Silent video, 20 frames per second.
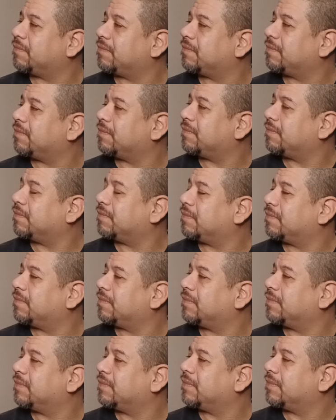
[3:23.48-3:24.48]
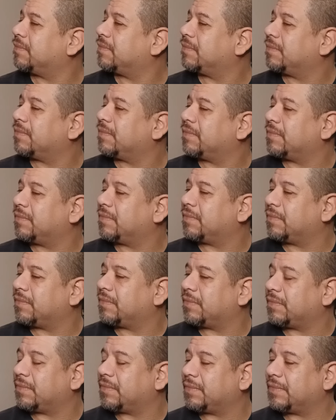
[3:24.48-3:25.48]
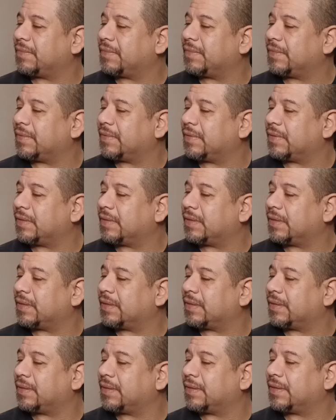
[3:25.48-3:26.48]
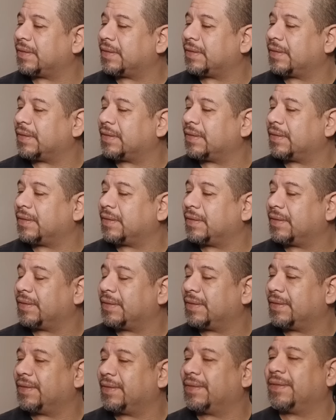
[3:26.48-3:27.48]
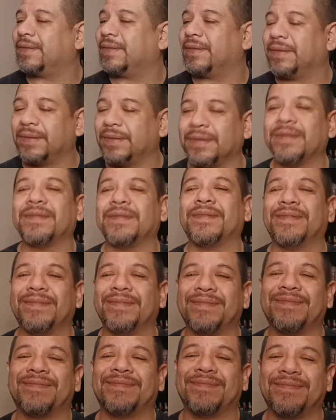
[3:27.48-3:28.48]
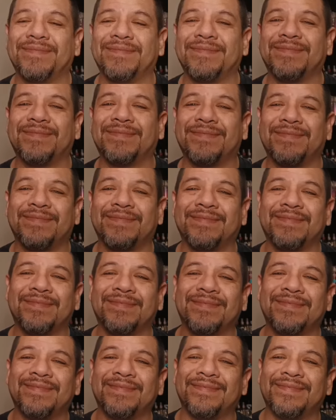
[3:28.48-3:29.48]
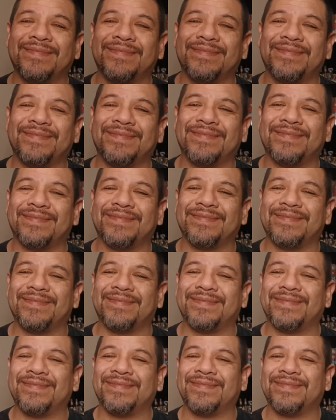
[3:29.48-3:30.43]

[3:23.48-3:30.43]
(not speaking)